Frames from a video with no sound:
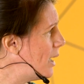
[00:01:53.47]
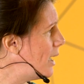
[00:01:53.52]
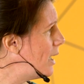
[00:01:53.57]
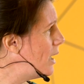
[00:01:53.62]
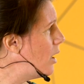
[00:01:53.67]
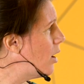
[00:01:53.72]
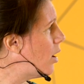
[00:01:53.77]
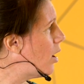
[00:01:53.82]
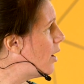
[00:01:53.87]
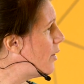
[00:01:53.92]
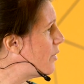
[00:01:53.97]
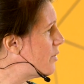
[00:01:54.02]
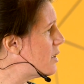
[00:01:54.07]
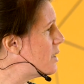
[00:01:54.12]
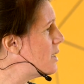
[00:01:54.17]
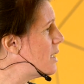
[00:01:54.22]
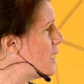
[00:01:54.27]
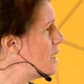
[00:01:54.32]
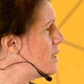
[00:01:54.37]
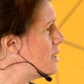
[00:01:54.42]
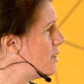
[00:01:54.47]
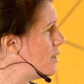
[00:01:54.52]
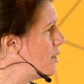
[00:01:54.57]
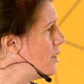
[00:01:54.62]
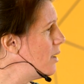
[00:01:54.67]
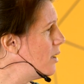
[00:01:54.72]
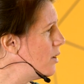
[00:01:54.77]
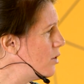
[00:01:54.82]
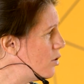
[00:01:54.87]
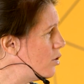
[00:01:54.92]
in life to then
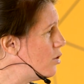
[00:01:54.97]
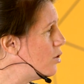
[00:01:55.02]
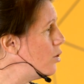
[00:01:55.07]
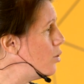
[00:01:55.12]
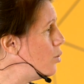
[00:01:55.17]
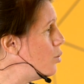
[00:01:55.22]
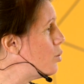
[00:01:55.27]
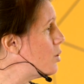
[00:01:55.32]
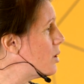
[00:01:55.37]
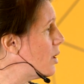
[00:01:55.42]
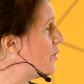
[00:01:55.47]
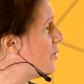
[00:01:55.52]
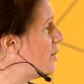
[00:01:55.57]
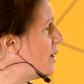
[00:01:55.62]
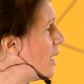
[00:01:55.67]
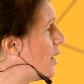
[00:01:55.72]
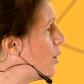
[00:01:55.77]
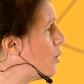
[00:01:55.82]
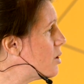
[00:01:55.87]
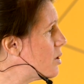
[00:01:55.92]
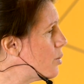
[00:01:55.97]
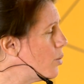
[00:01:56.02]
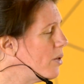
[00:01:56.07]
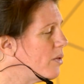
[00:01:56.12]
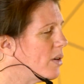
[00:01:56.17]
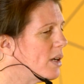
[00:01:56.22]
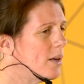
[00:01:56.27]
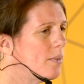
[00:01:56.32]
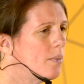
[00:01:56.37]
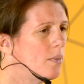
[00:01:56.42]
to do something else
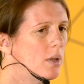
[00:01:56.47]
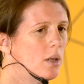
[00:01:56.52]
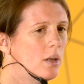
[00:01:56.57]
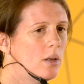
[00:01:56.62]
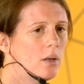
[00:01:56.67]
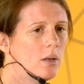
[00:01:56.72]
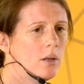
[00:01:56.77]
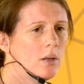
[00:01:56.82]
with it.